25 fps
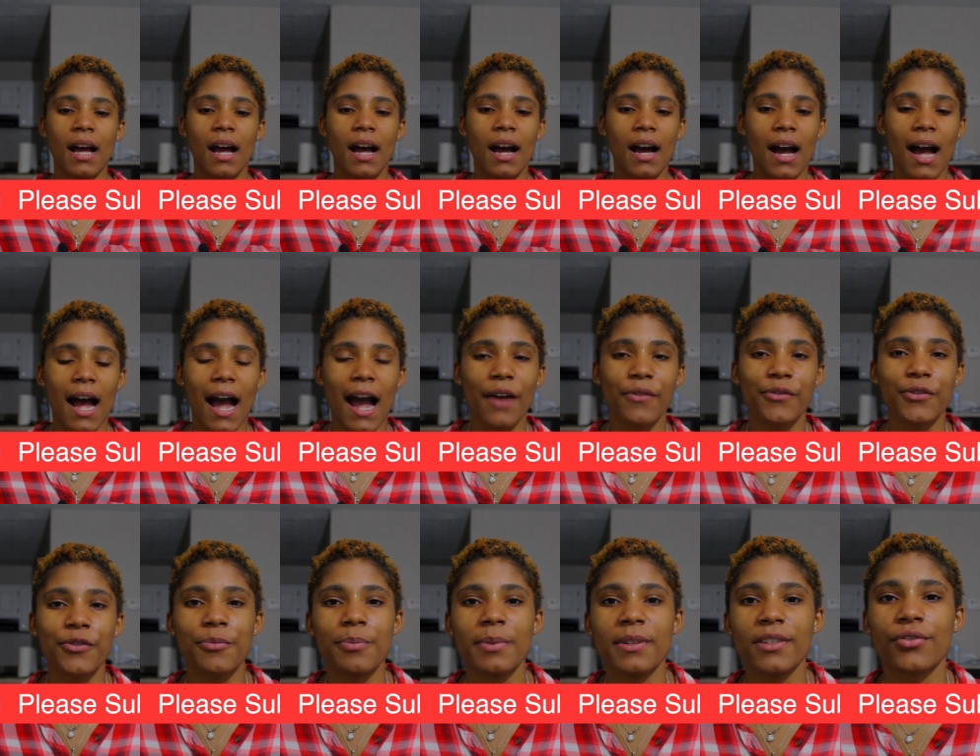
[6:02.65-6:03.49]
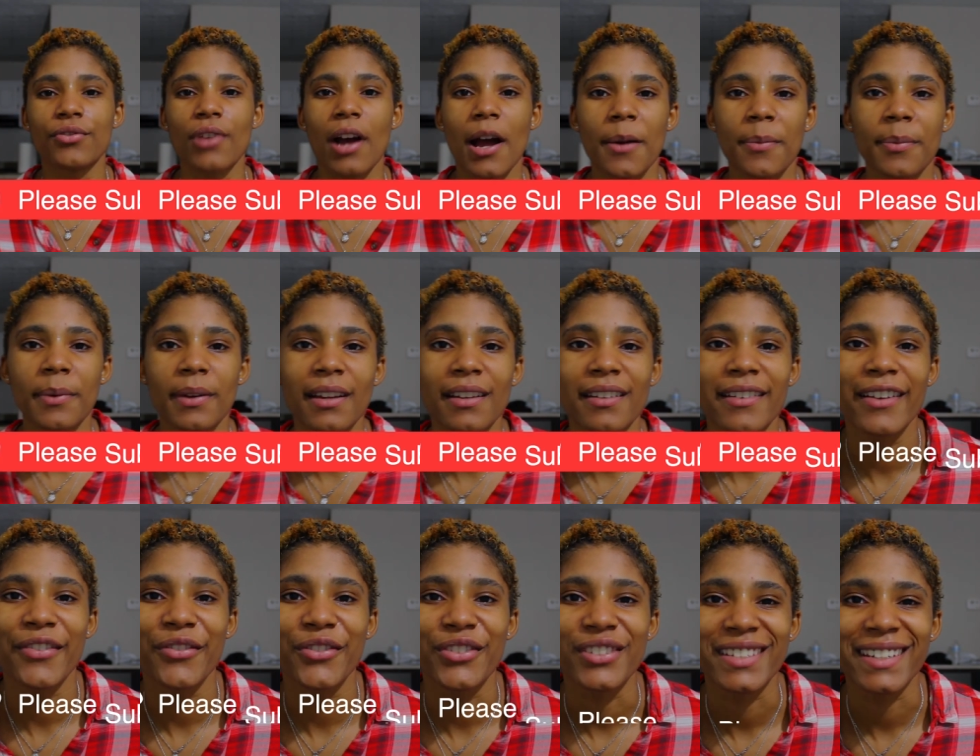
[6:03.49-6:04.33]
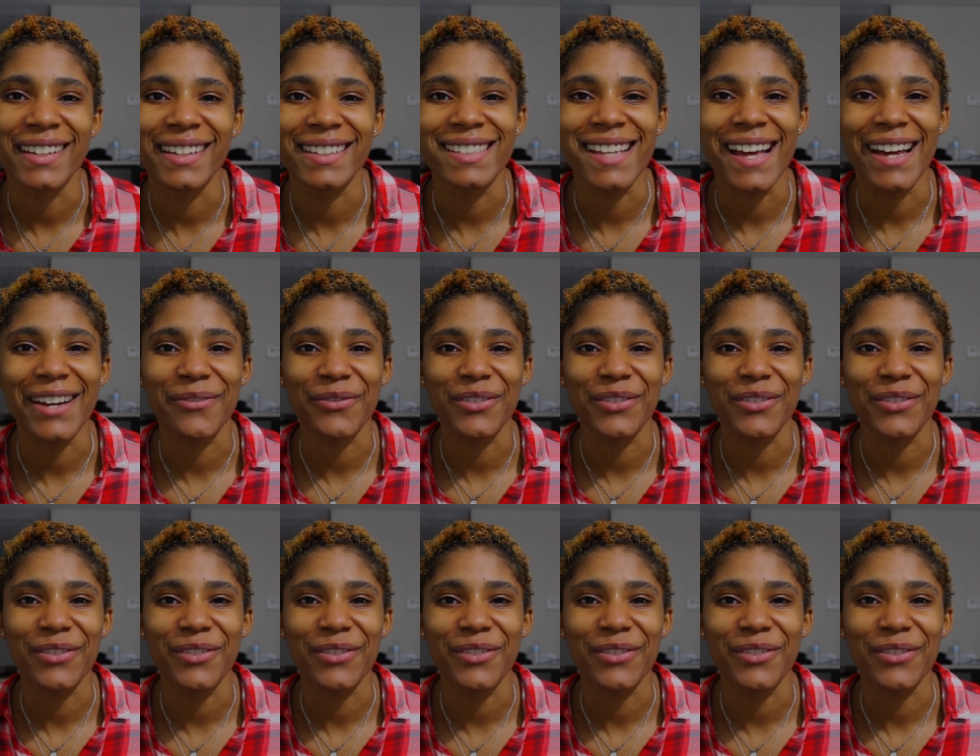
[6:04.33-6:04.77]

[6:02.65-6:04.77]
I will be dropping another TikTok